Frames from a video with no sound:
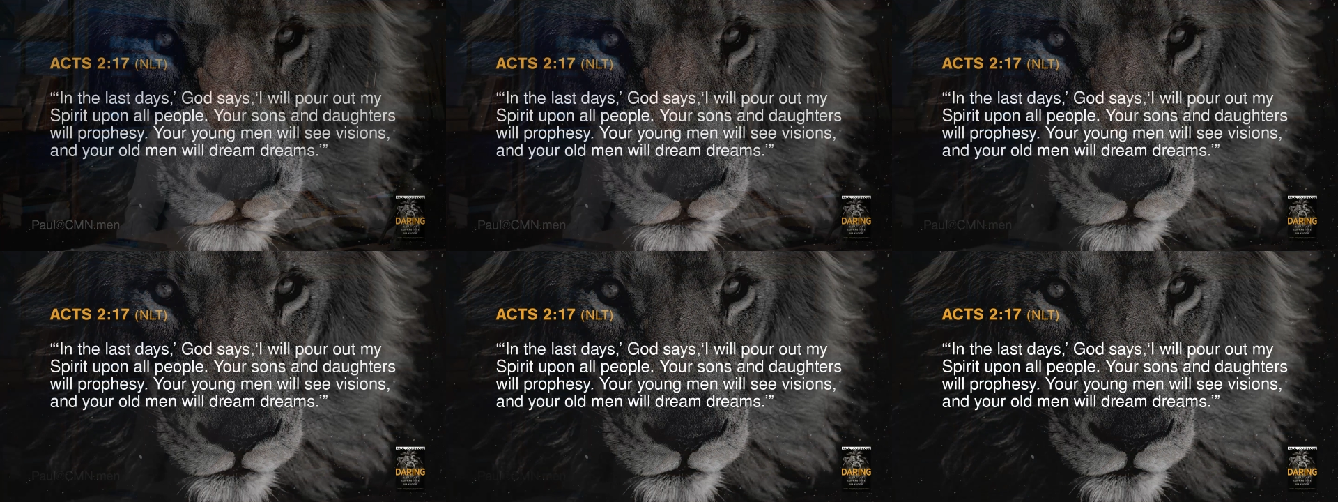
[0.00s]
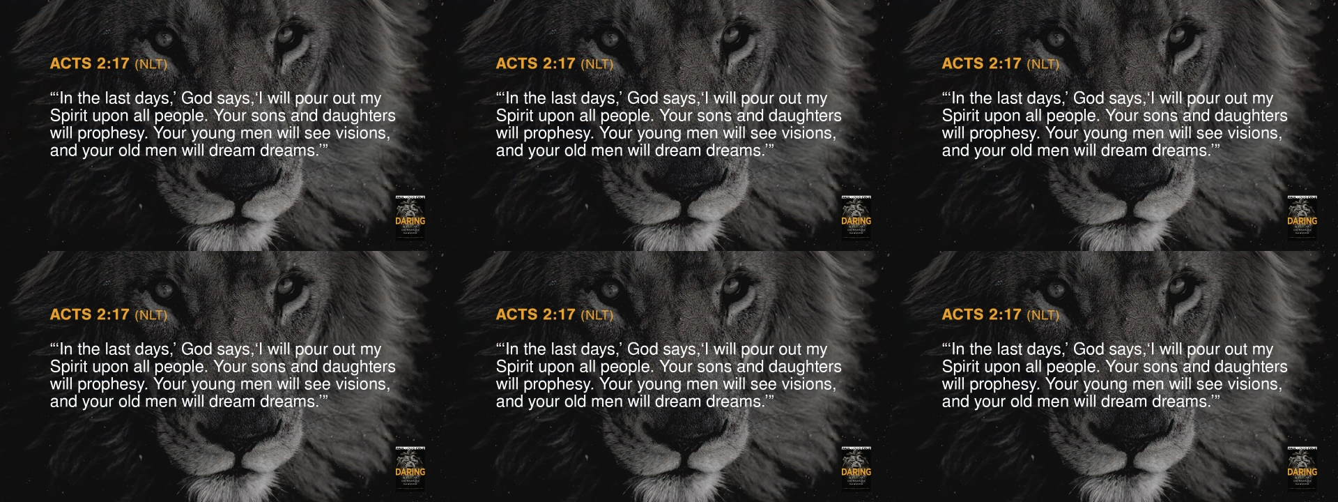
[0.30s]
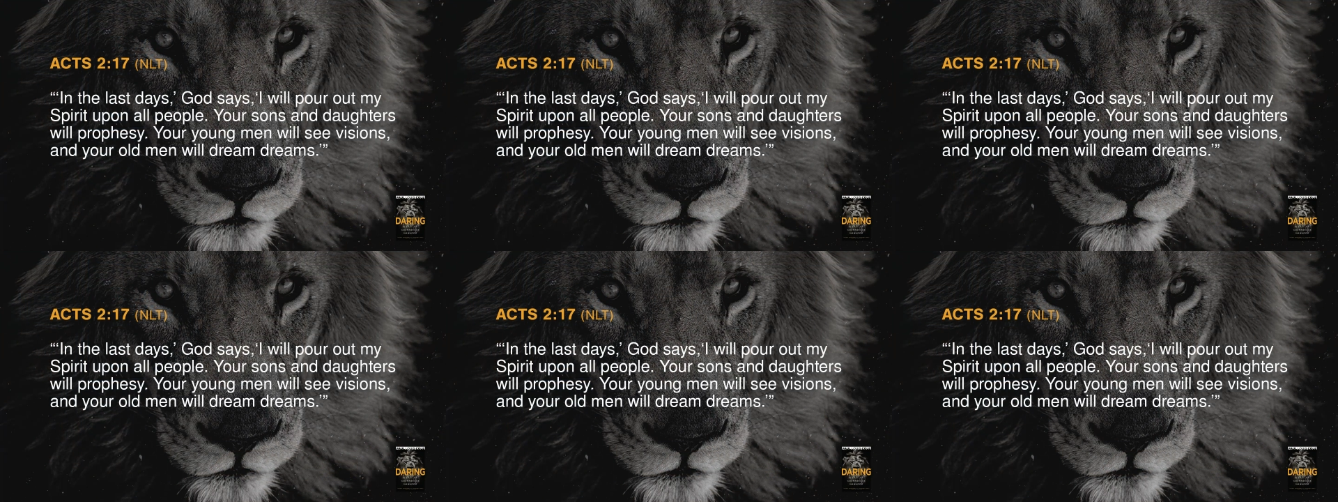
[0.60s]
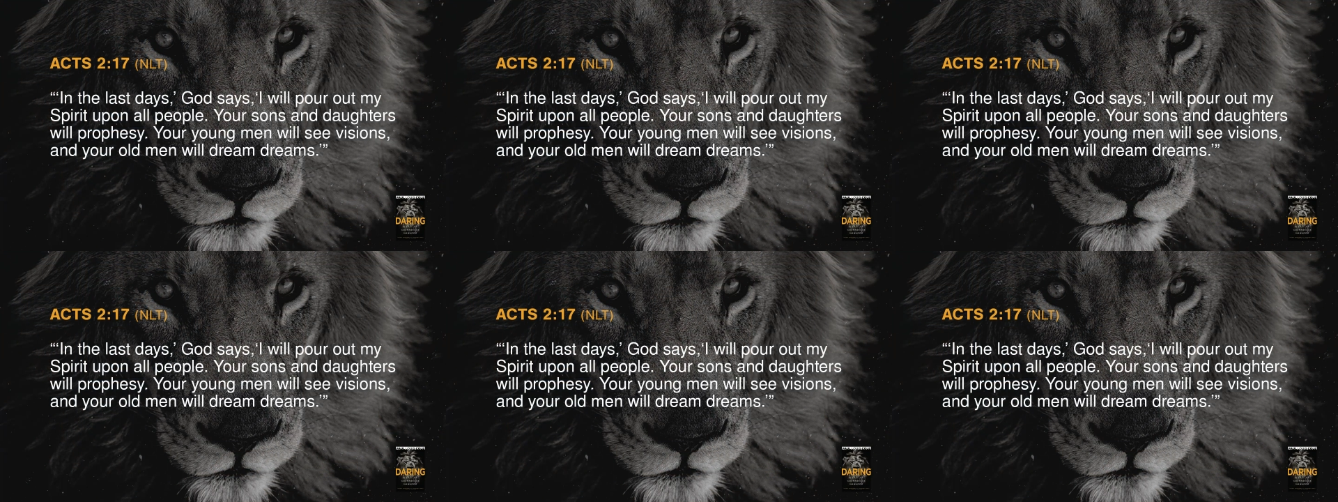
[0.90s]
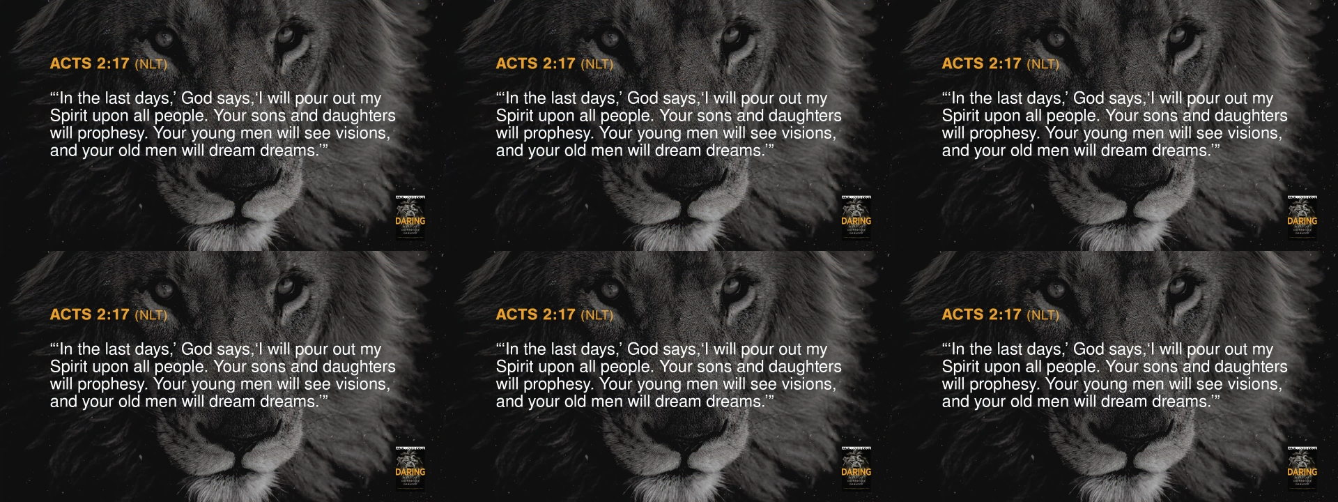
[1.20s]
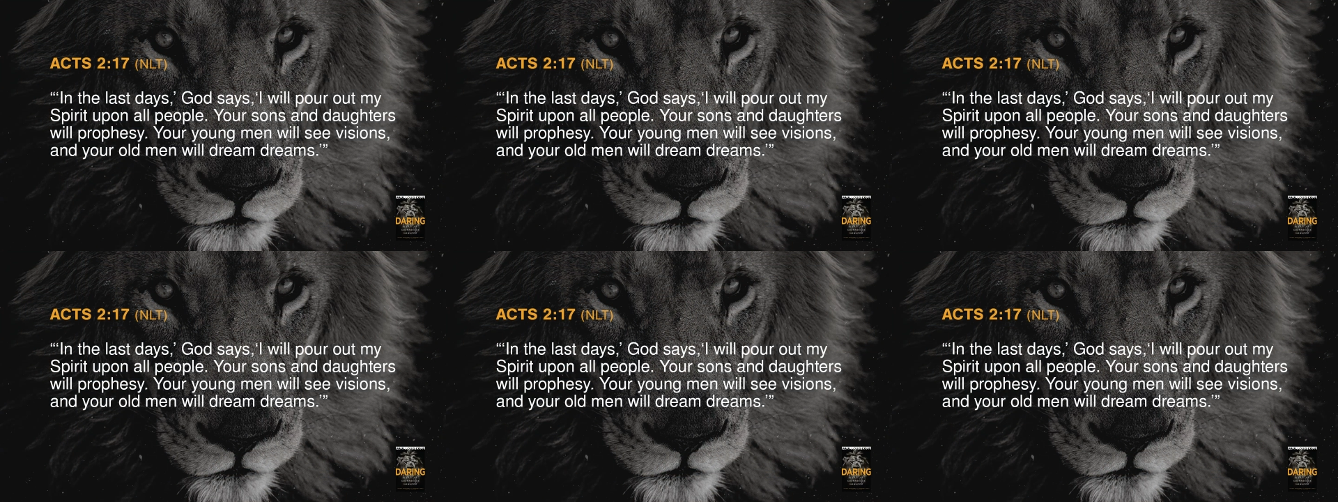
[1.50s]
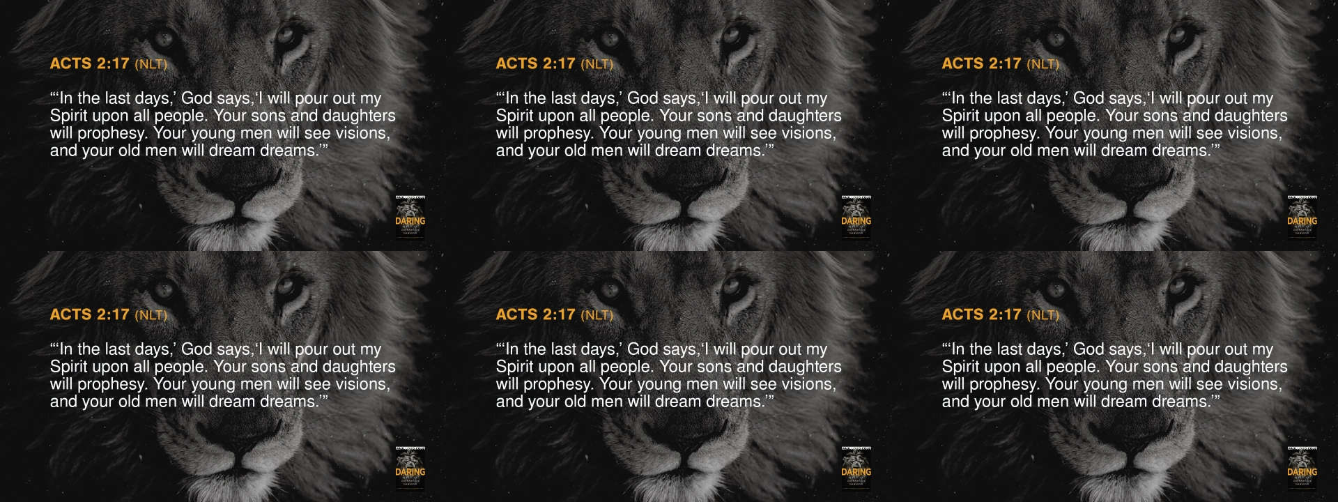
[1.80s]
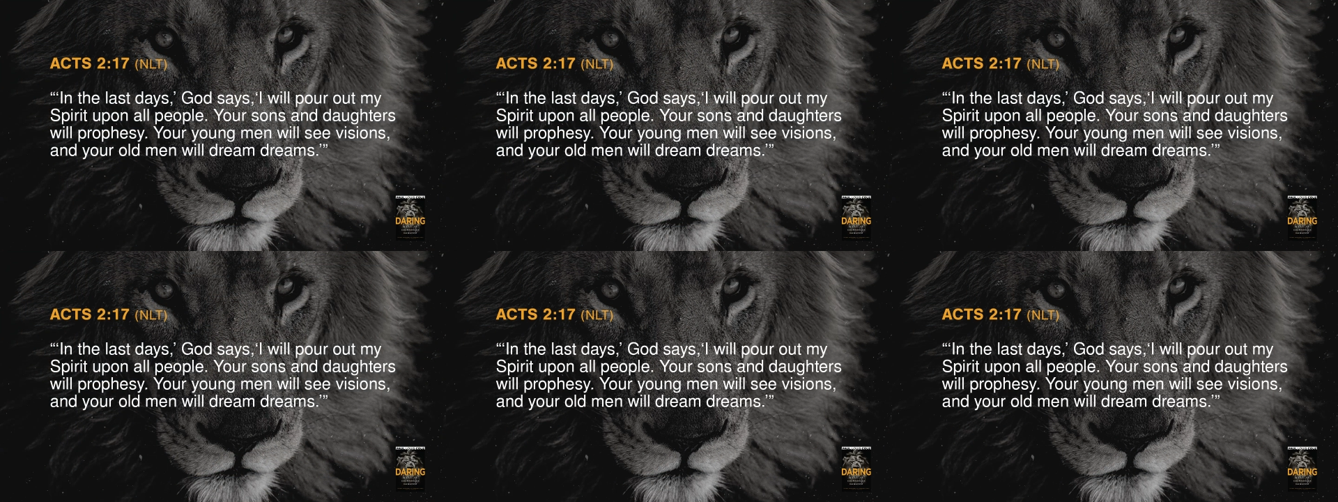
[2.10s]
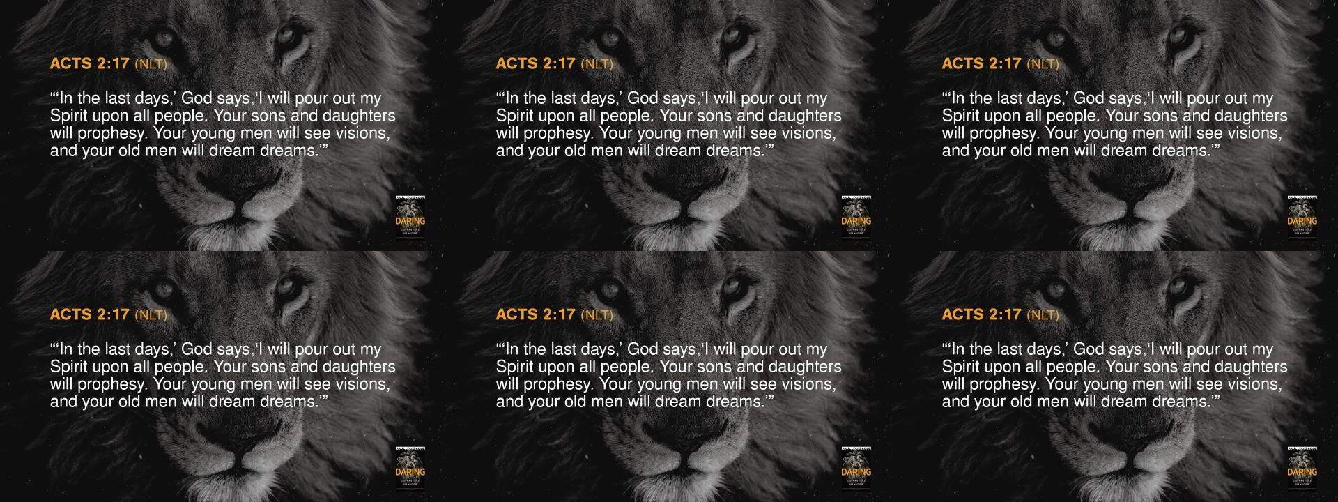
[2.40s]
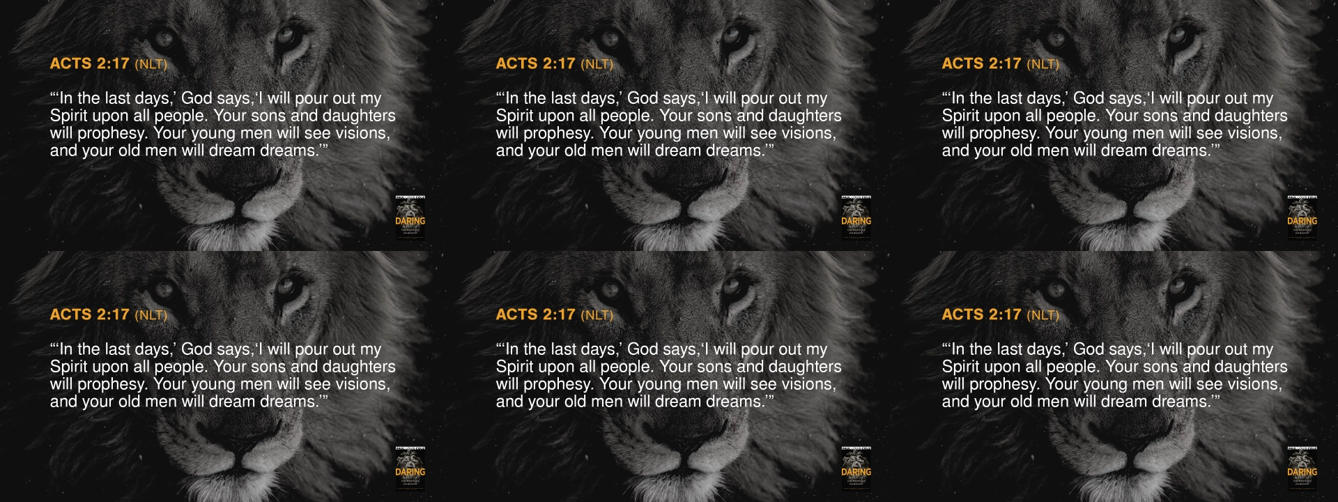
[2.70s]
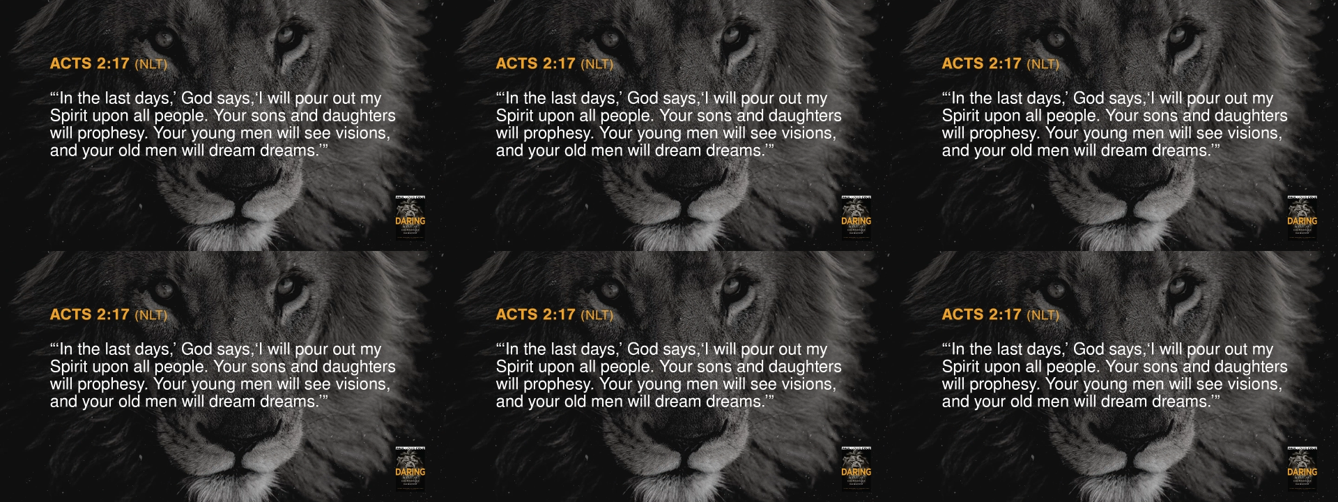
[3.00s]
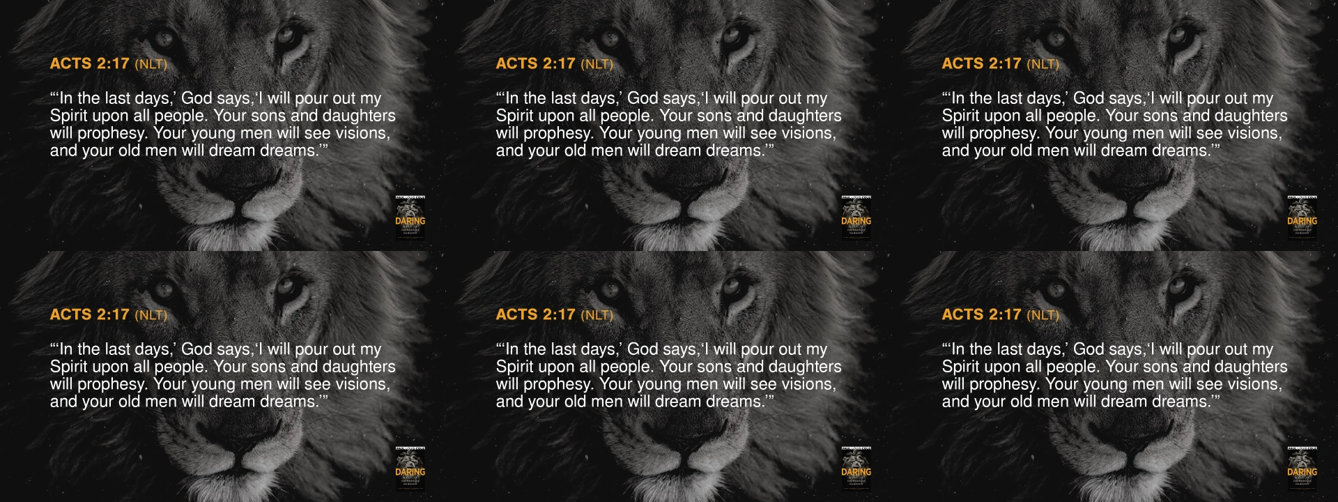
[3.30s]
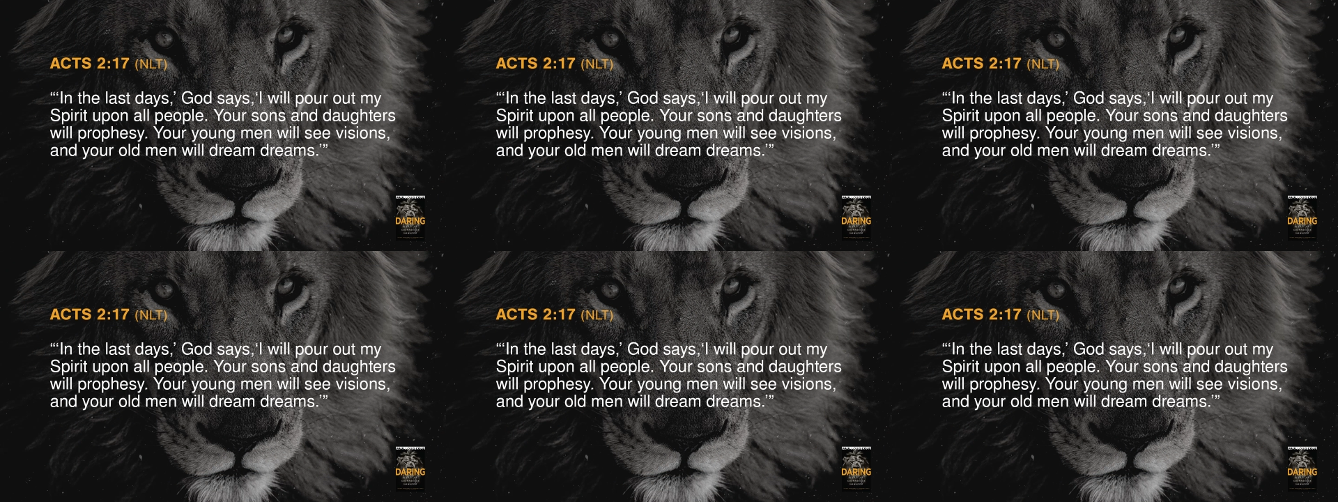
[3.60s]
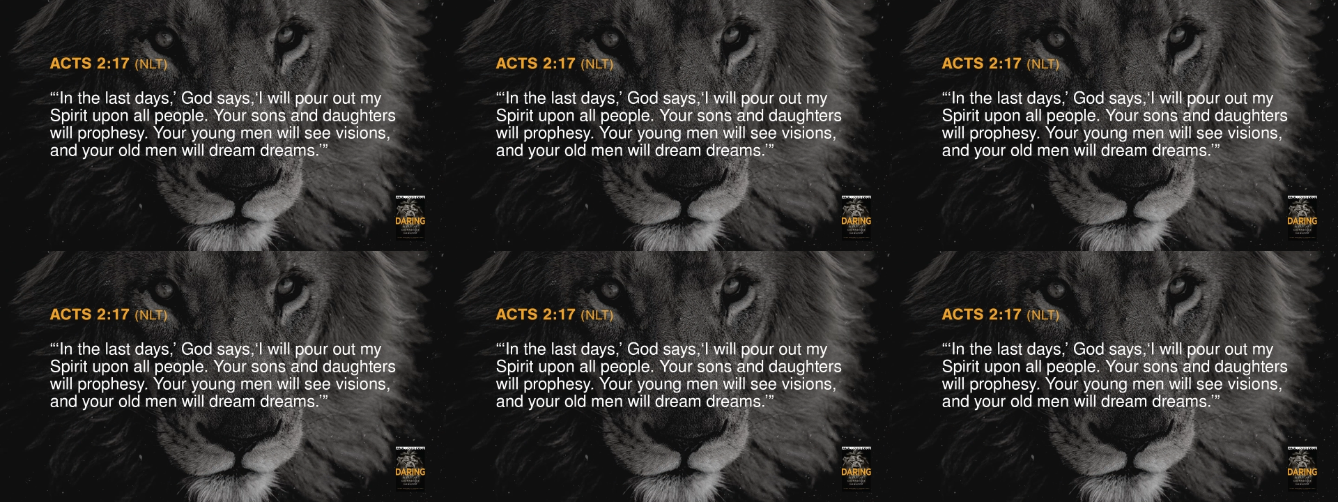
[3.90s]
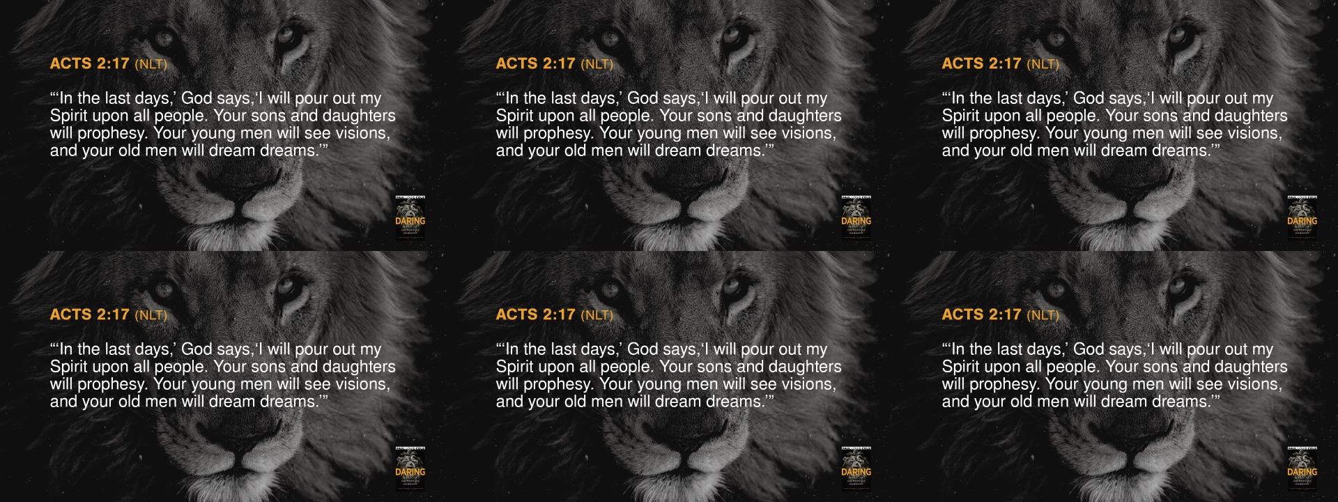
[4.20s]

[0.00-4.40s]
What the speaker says: (no speaker visible)